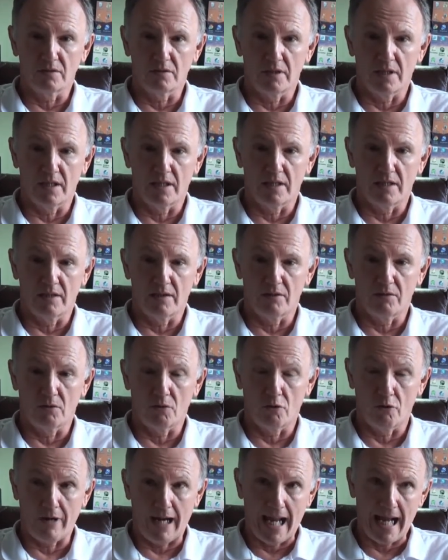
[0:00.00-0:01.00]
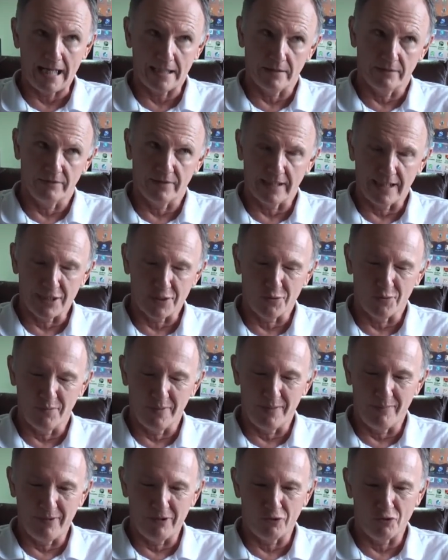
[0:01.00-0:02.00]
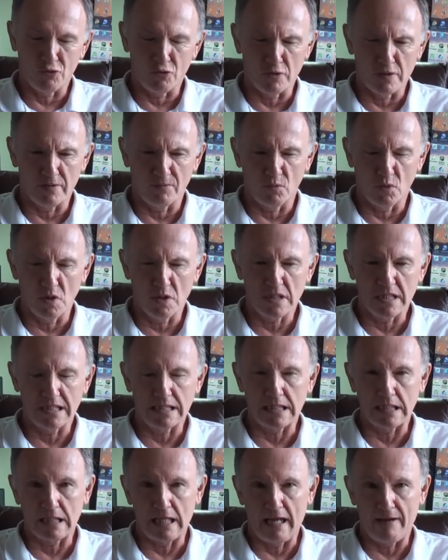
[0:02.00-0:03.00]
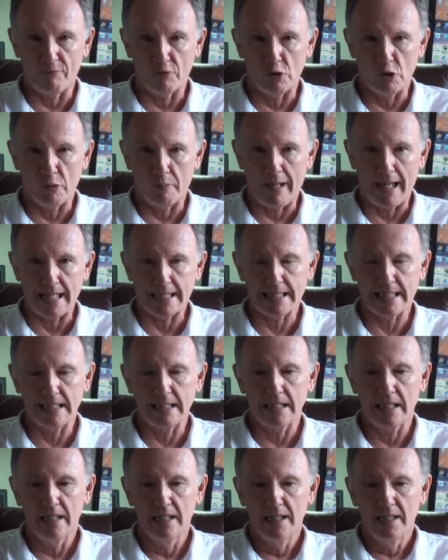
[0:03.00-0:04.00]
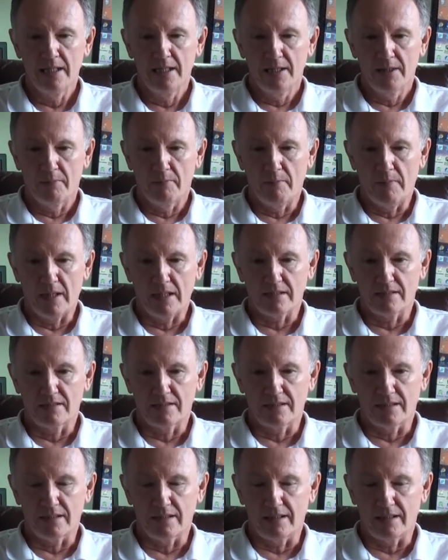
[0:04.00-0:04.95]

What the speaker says: or active, I guess would be a better choice of words, until after your passing. But